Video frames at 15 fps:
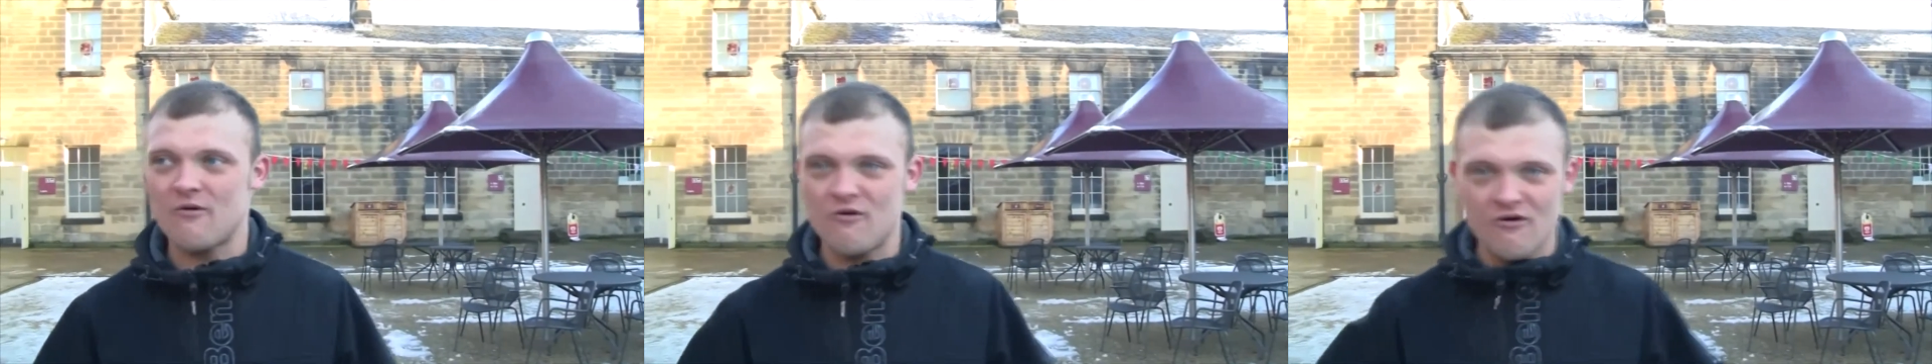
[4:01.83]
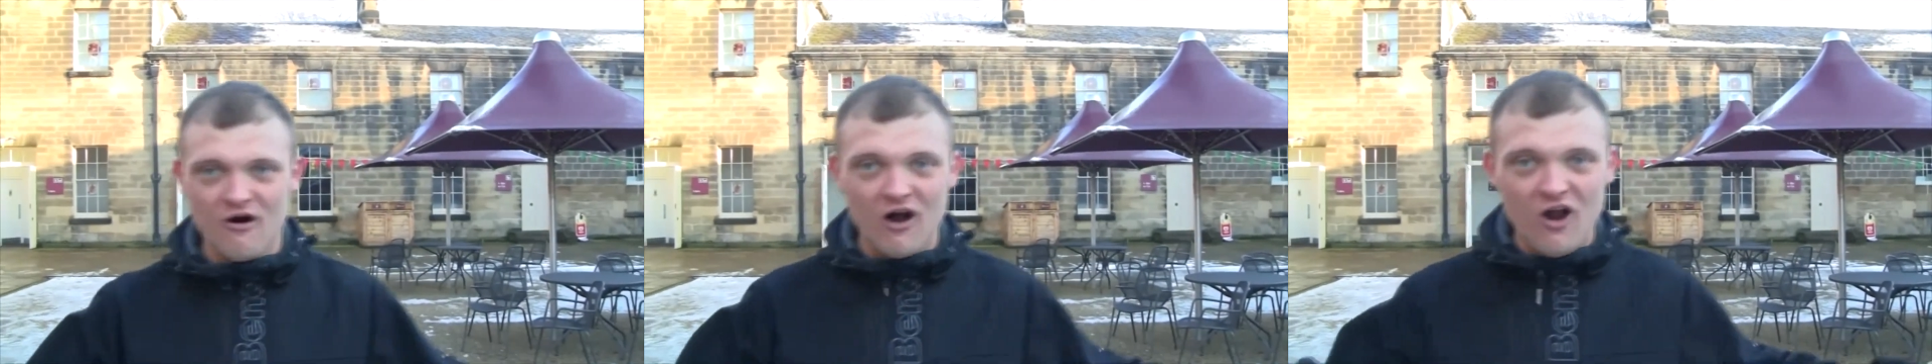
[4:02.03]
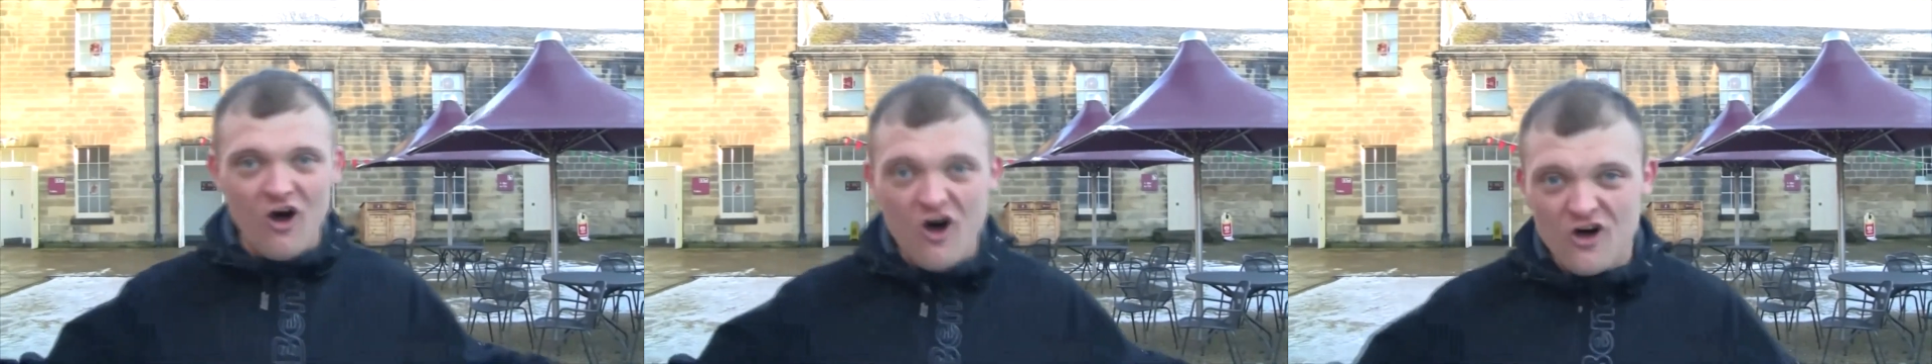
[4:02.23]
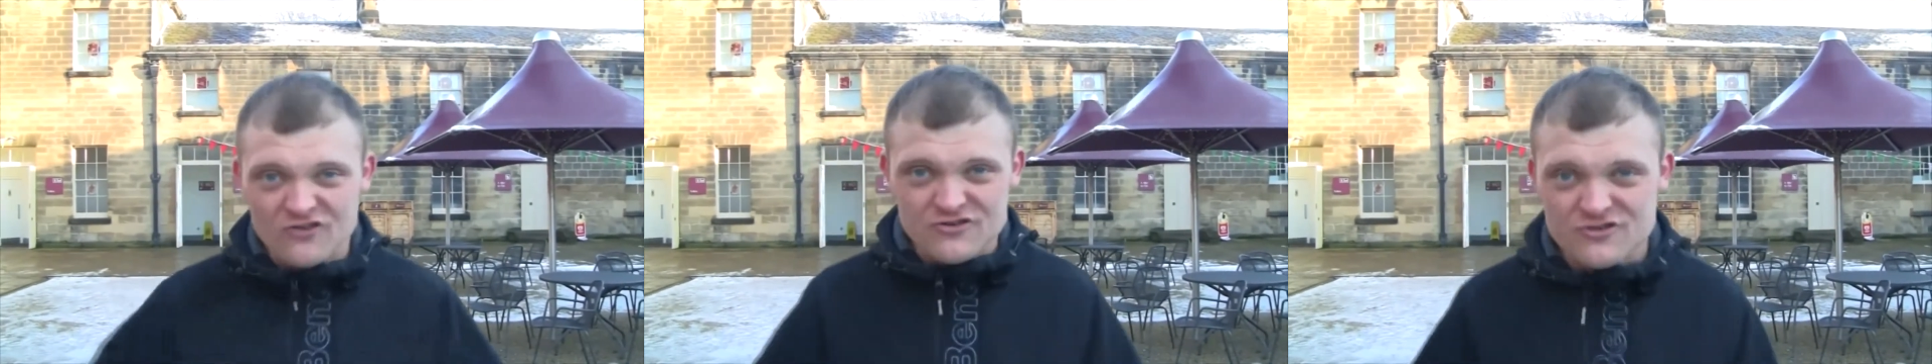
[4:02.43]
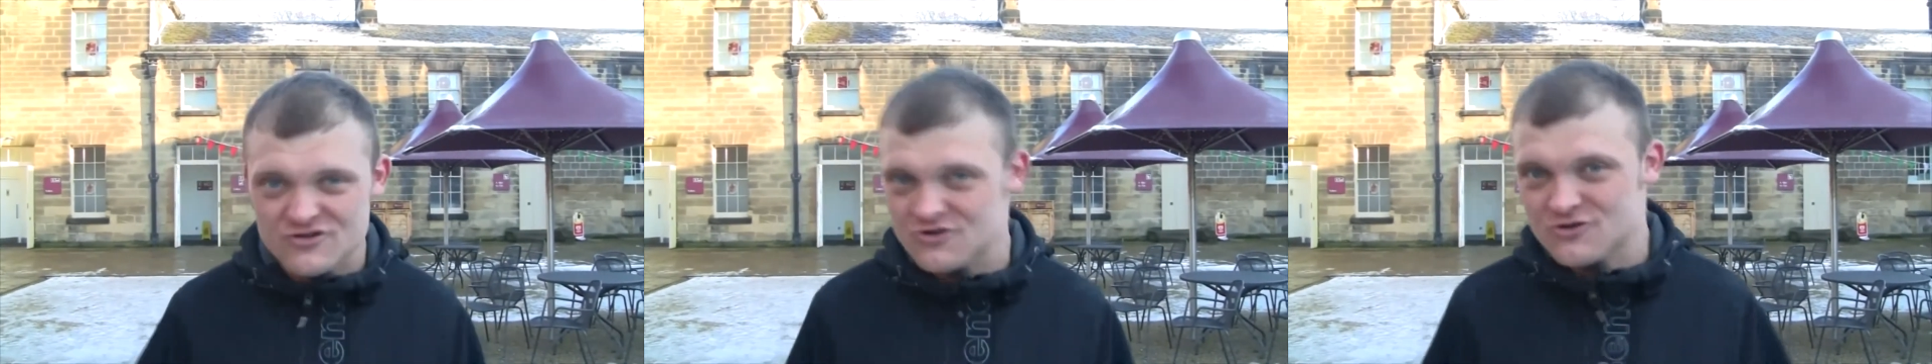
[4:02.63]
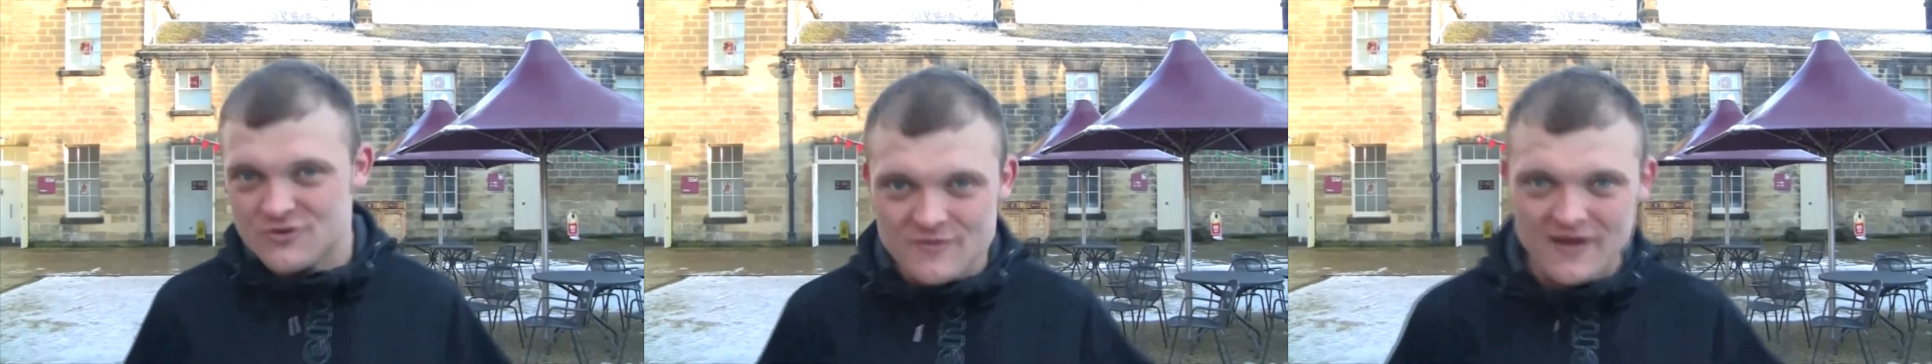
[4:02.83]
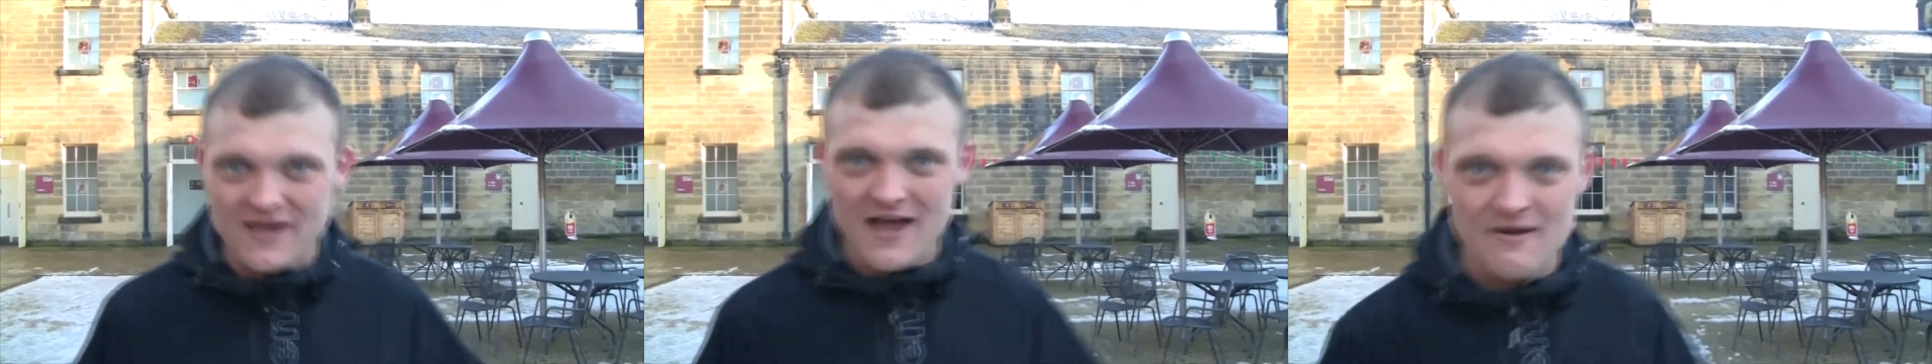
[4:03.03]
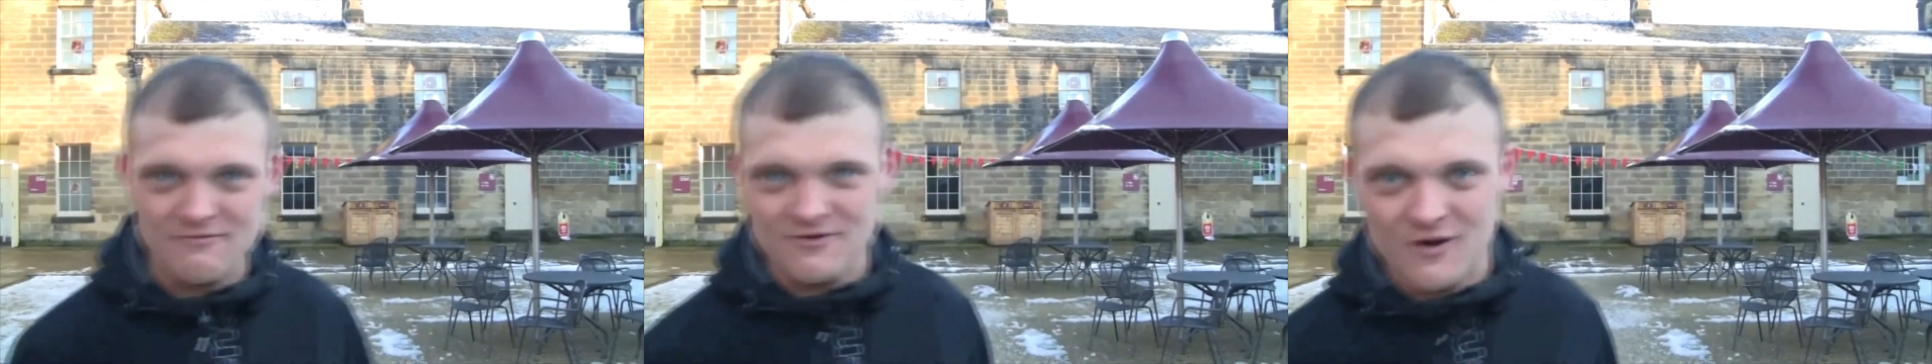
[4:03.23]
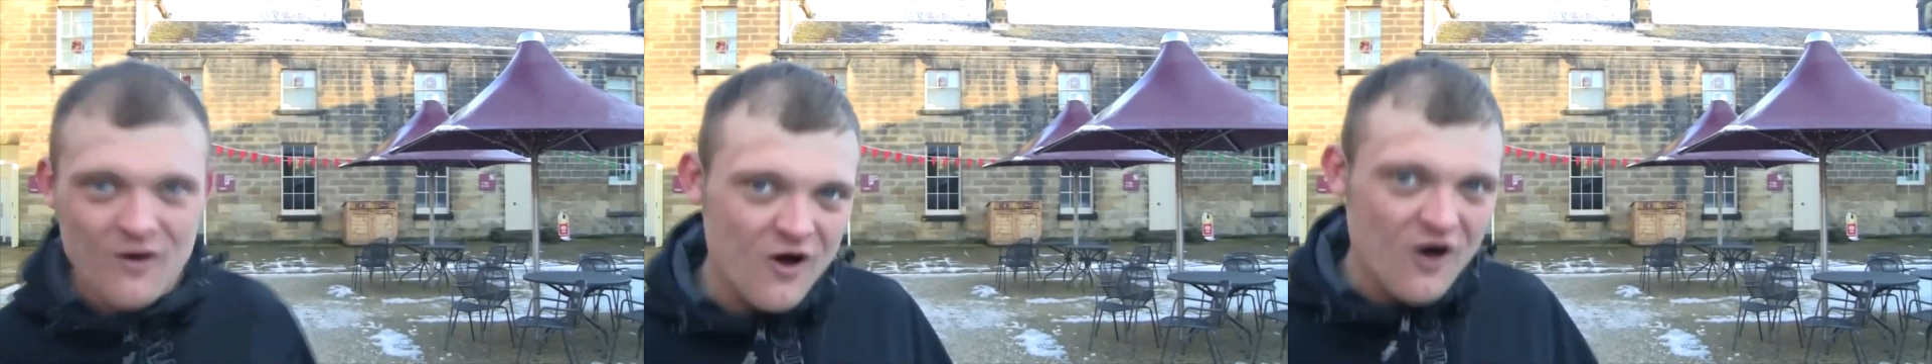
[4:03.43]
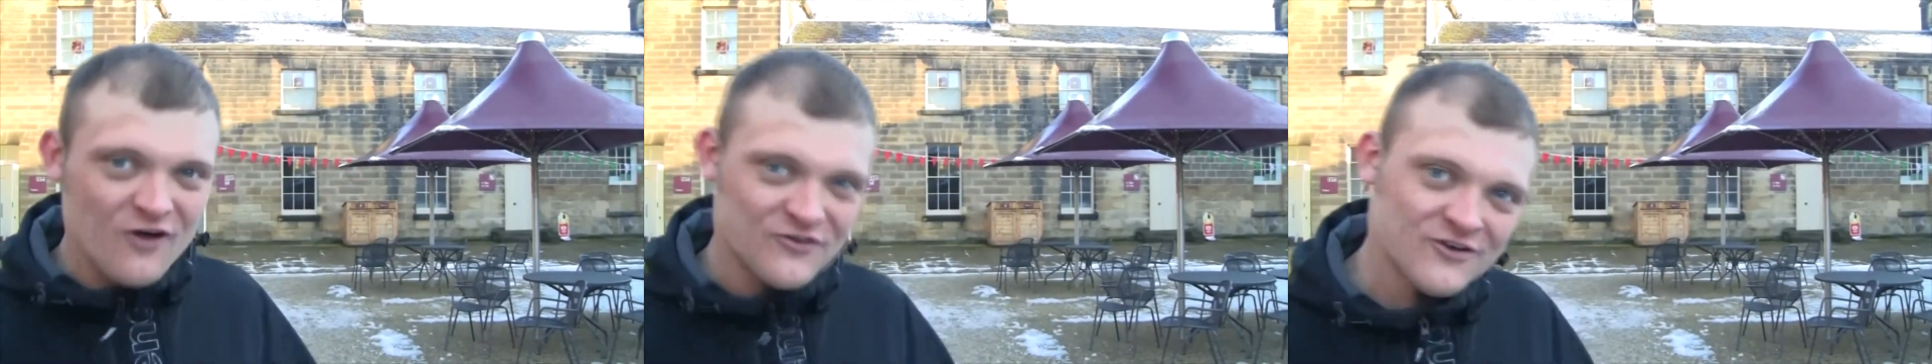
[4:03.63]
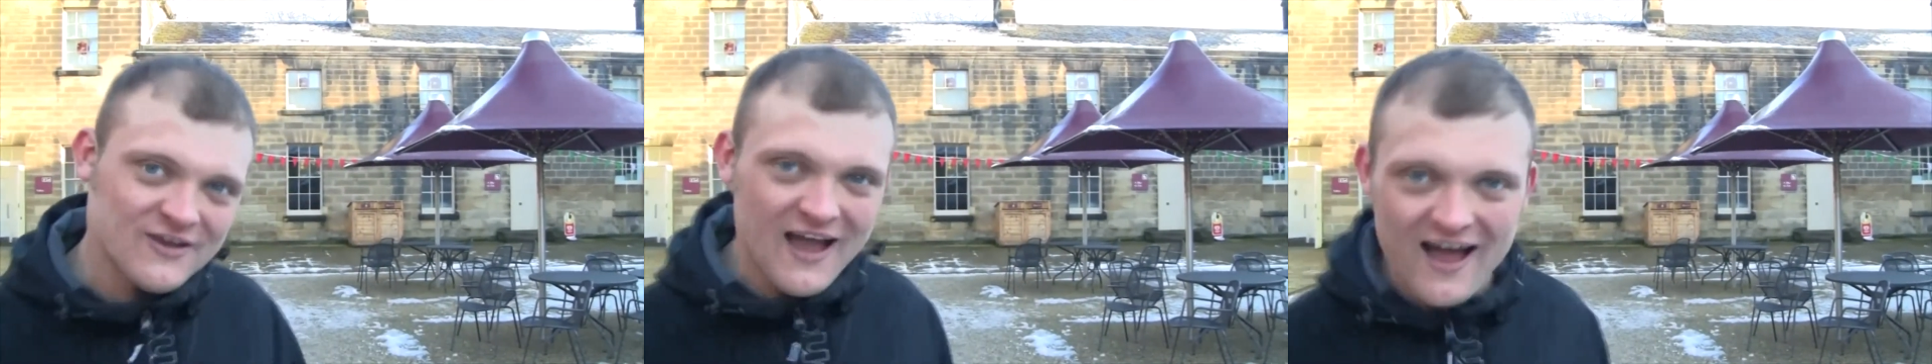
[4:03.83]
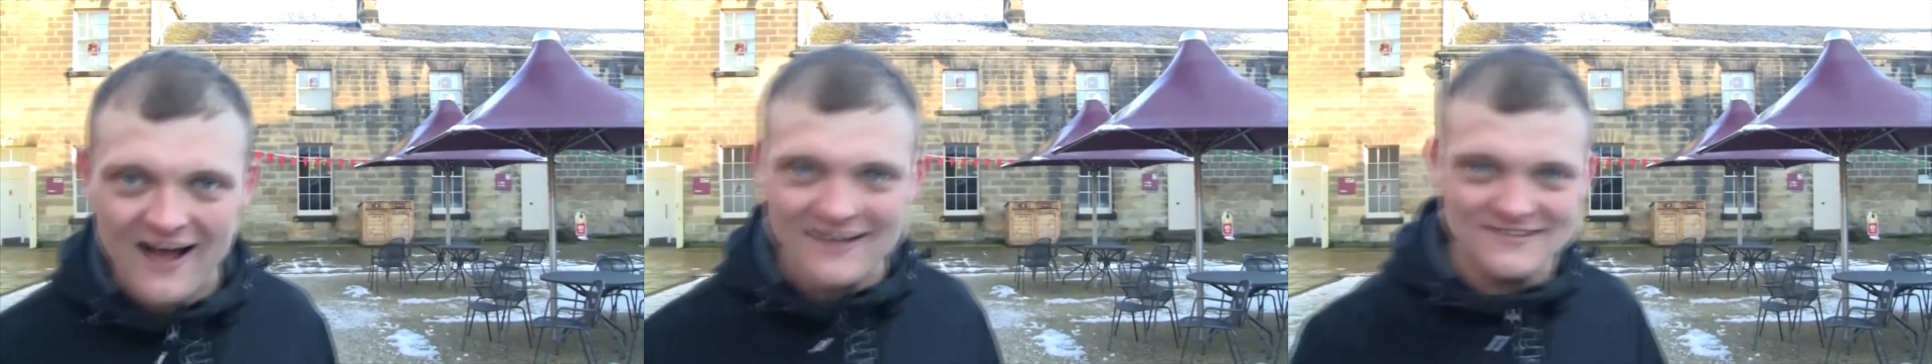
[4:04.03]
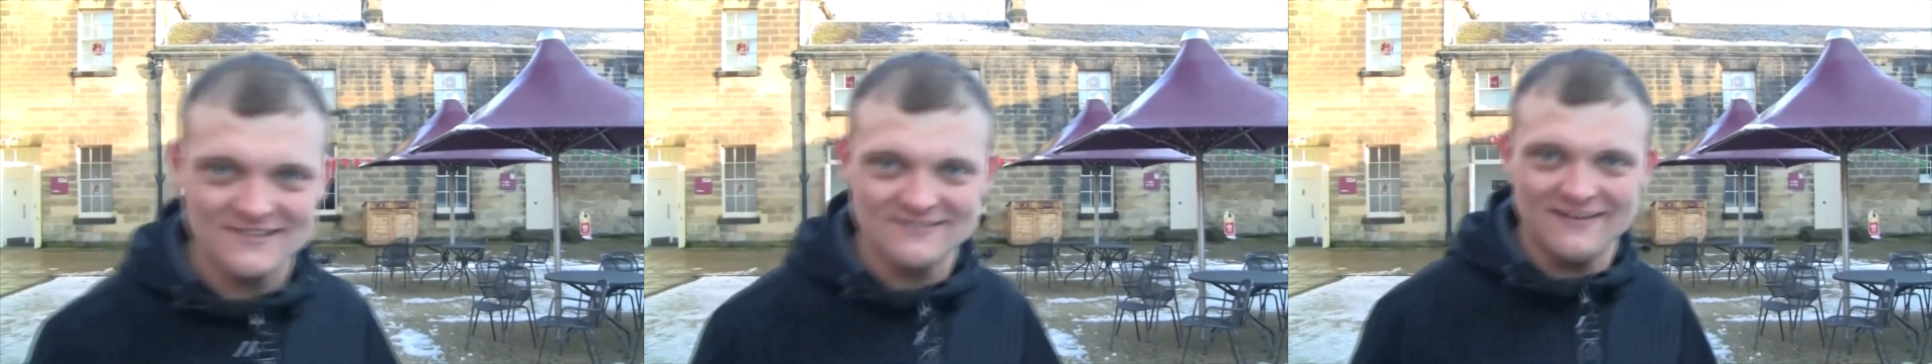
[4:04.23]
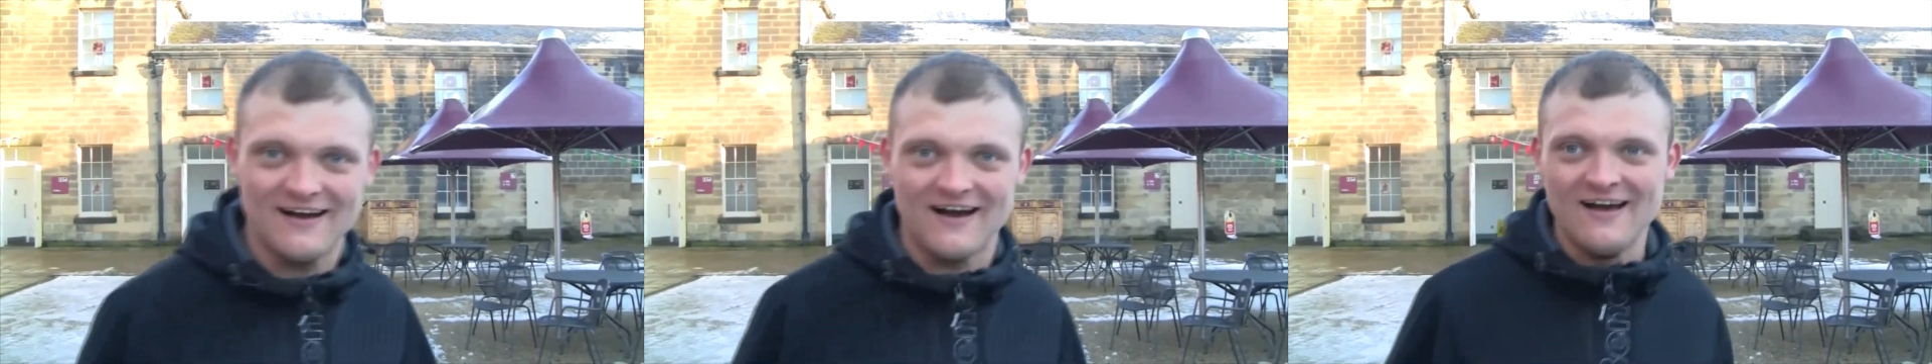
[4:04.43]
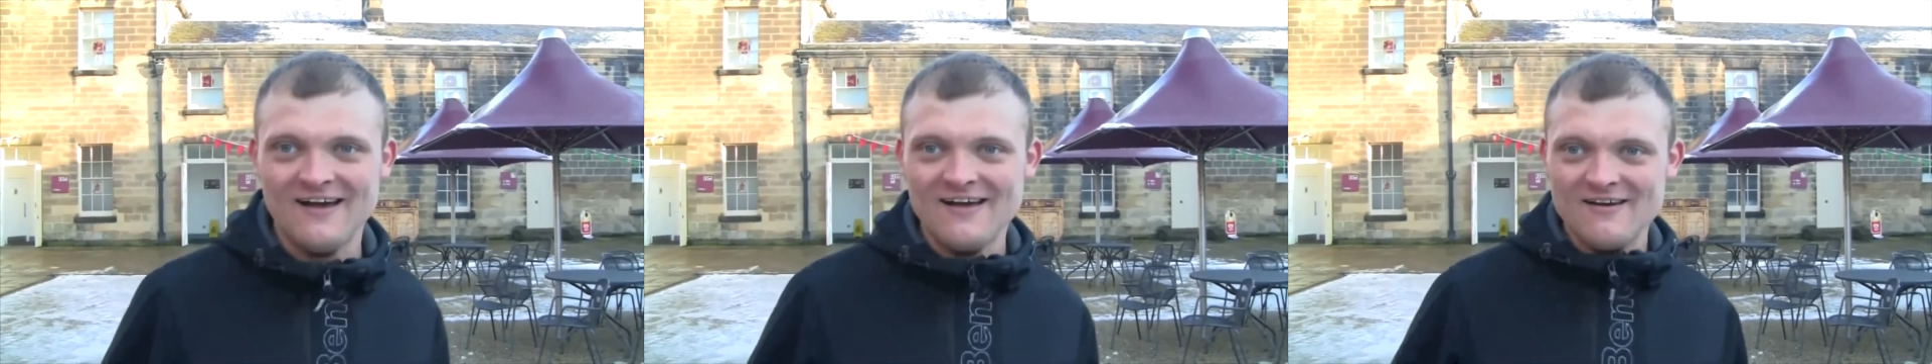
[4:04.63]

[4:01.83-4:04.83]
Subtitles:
where all horses used to be kept, you know, horse and carts and that.